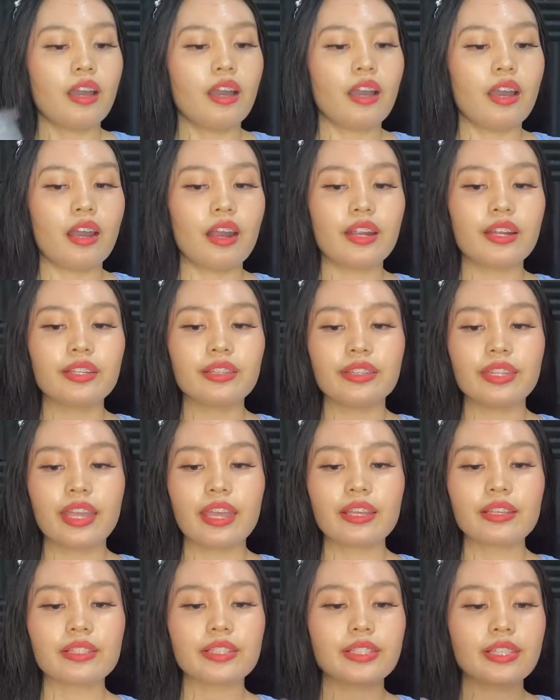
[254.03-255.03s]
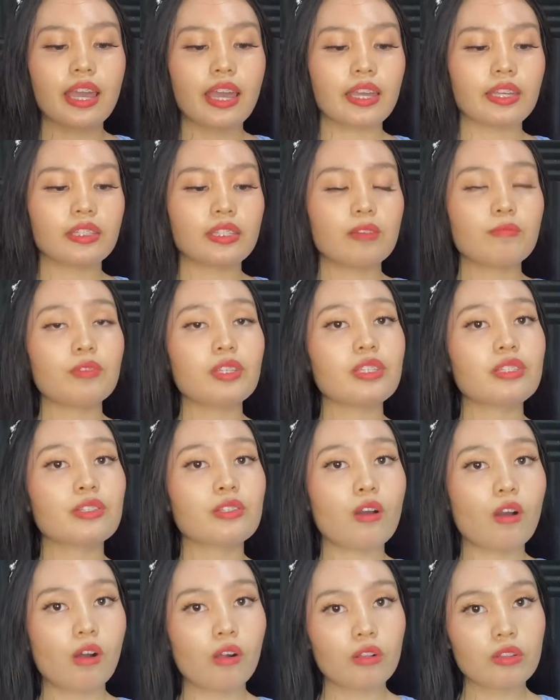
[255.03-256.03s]
Our next item is
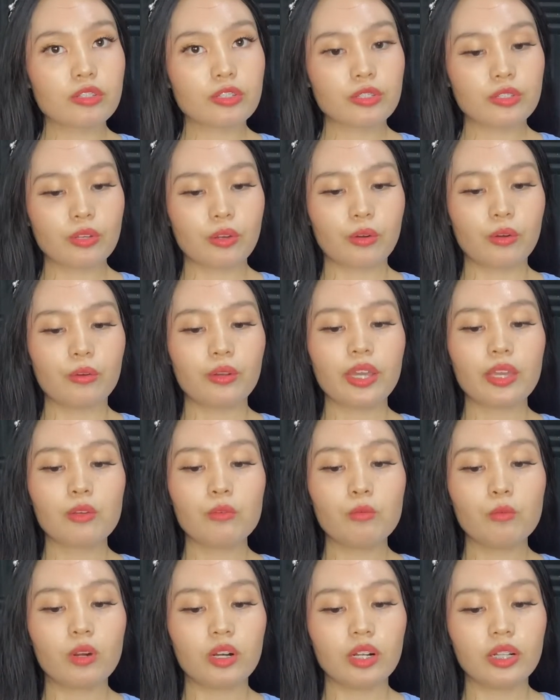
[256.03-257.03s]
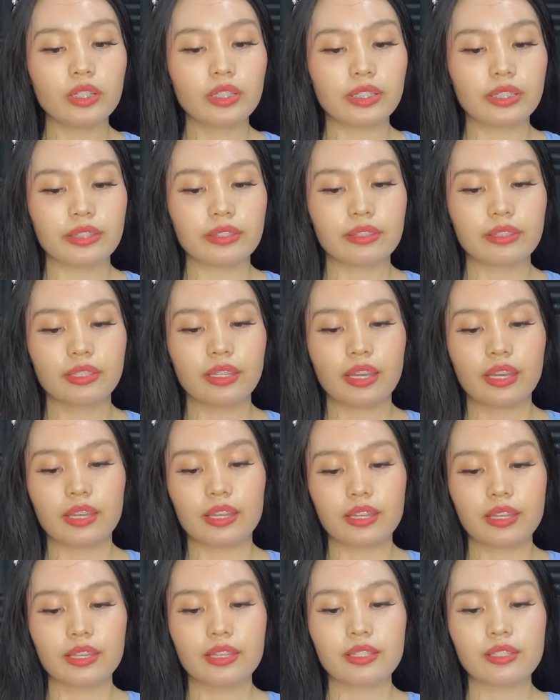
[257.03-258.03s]
also a wallet,
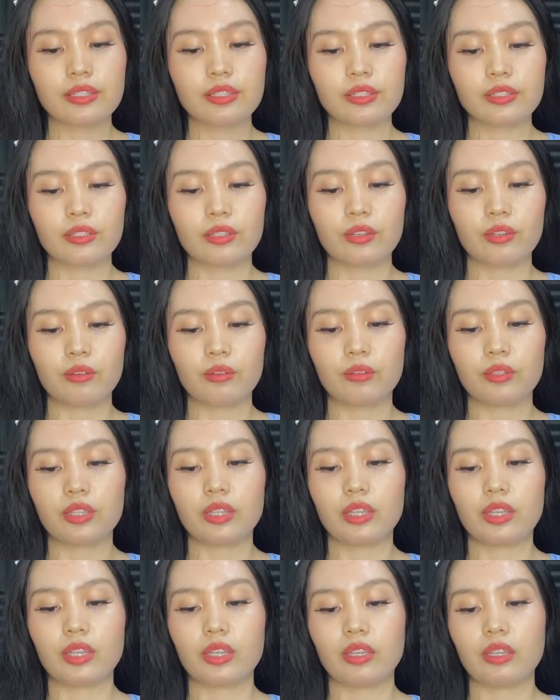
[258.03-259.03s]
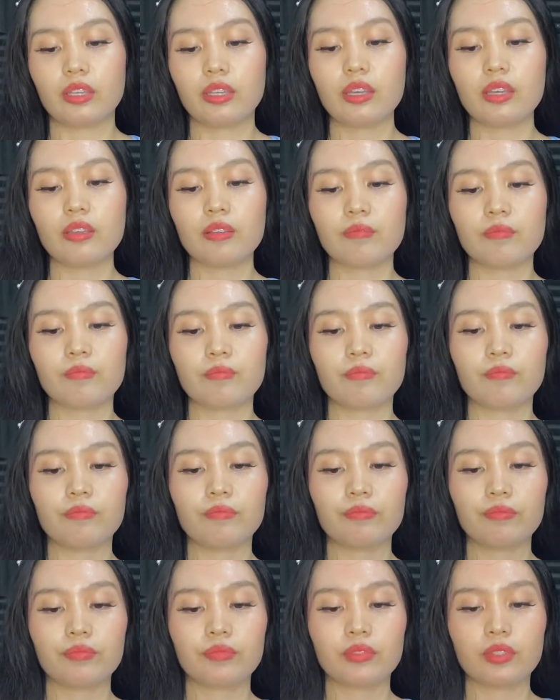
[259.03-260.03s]
guys. Okay,
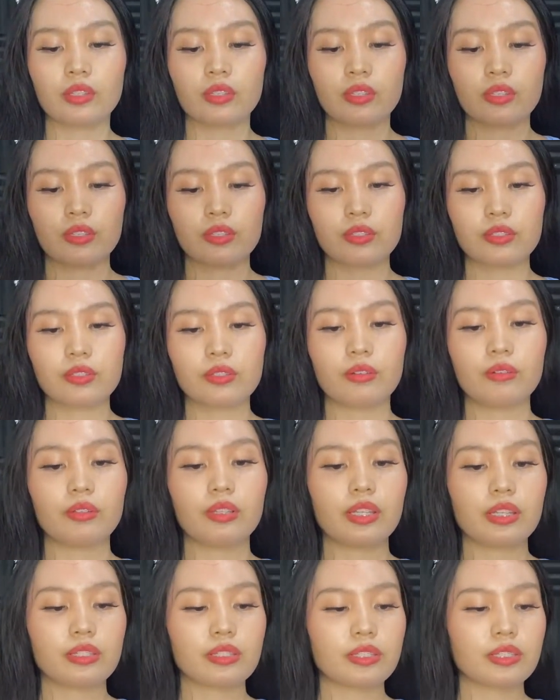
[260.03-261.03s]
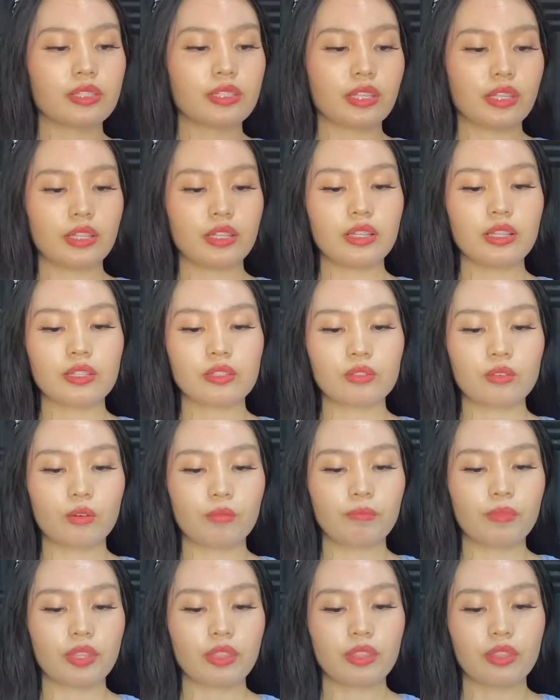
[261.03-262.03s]
so let's see, let's
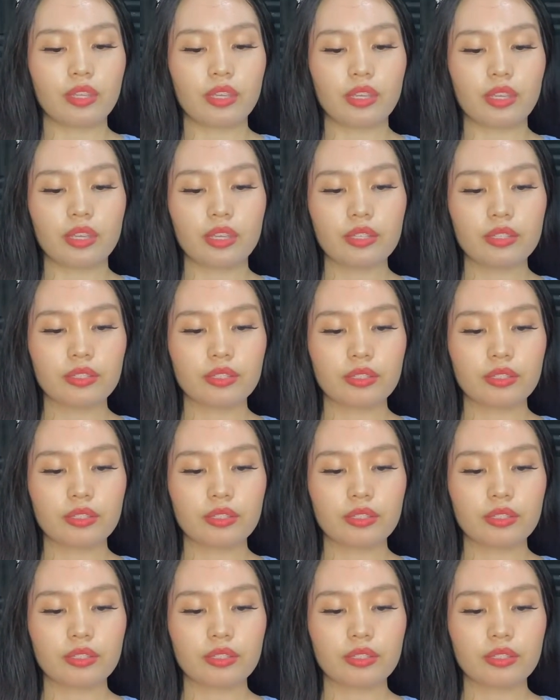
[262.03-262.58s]
open this.